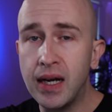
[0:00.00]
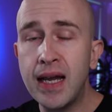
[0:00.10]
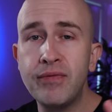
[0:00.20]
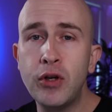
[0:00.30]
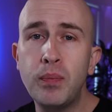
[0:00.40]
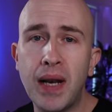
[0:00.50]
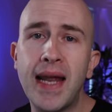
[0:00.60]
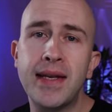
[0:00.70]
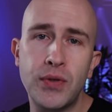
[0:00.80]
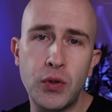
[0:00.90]
I have no
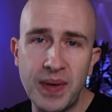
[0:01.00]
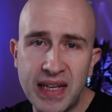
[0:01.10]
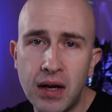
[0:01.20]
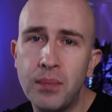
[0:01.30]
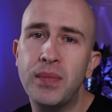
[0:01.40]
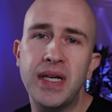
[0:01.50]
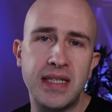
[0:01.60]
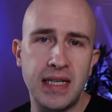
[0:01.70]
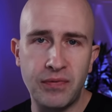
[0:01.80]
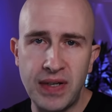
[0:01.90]
plans to become a
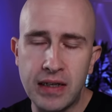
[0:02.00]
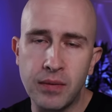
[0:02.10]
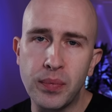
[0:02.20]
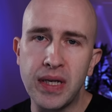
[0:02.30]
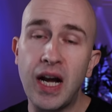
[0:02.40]
T V company.